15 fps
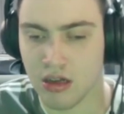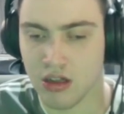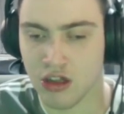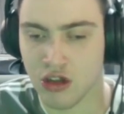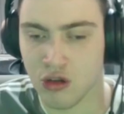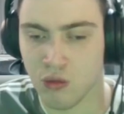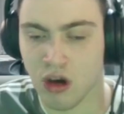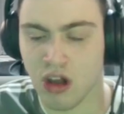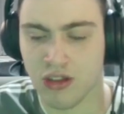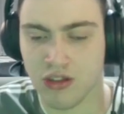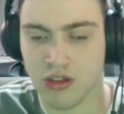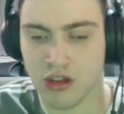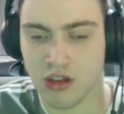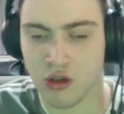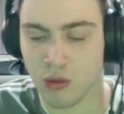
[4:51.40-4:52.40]
The words
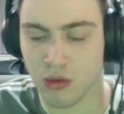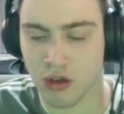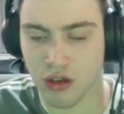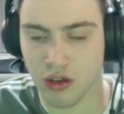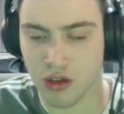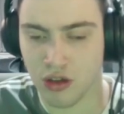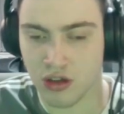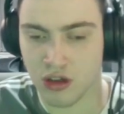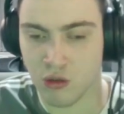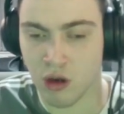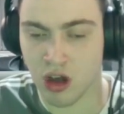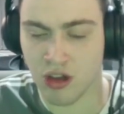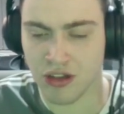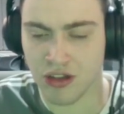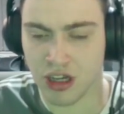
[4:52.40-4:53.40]

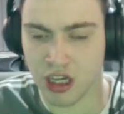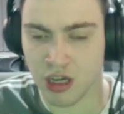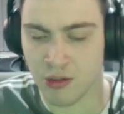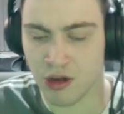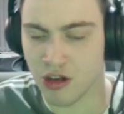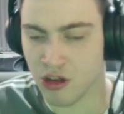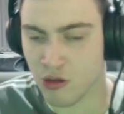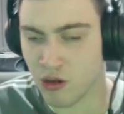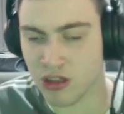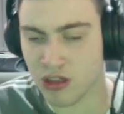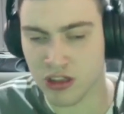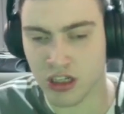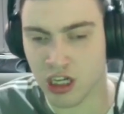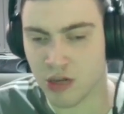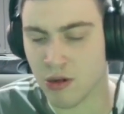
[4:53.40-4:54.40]
that come out
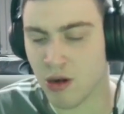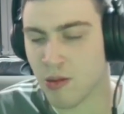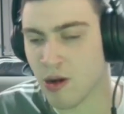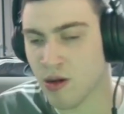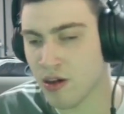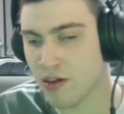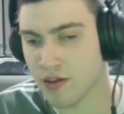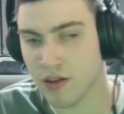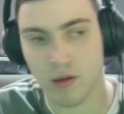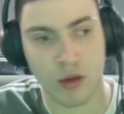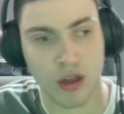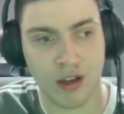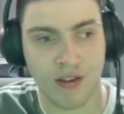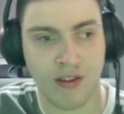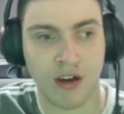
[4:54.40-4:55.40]
my mouth are,
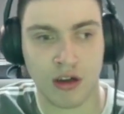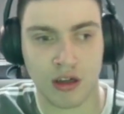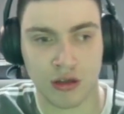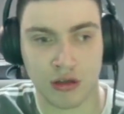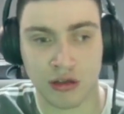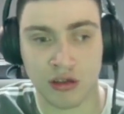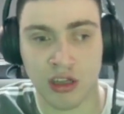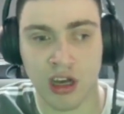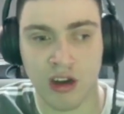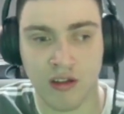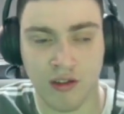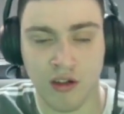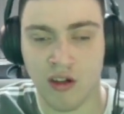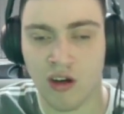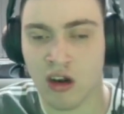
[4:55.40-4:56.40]
what the fuck are you doing that
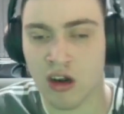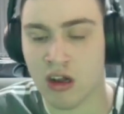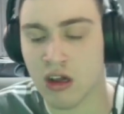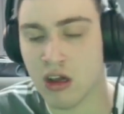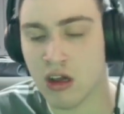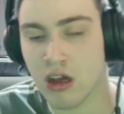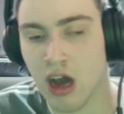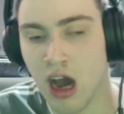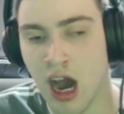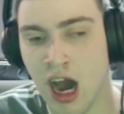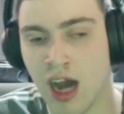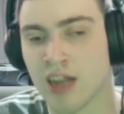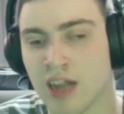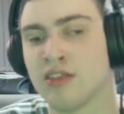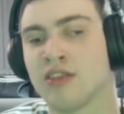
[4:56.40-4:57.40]
for?
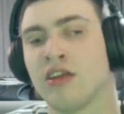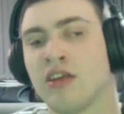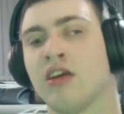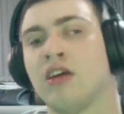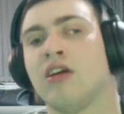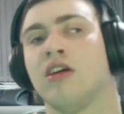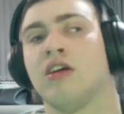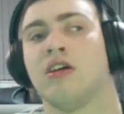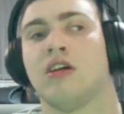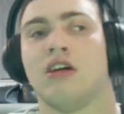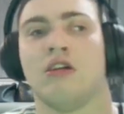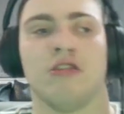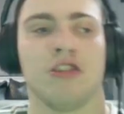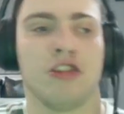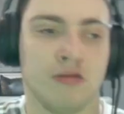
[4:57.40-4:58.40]
And
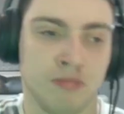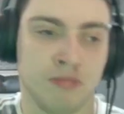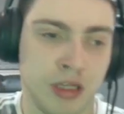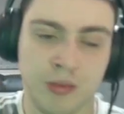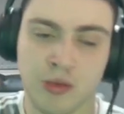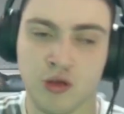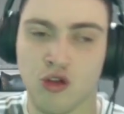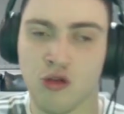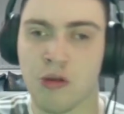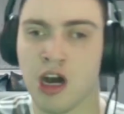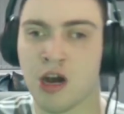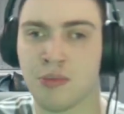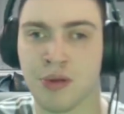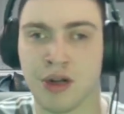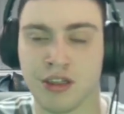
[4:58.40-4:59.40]
people know
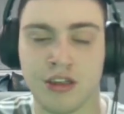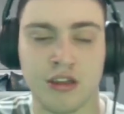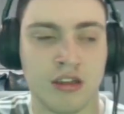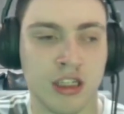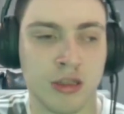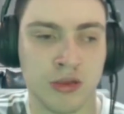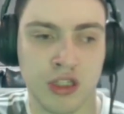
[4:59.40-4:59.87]
my opinion on Liam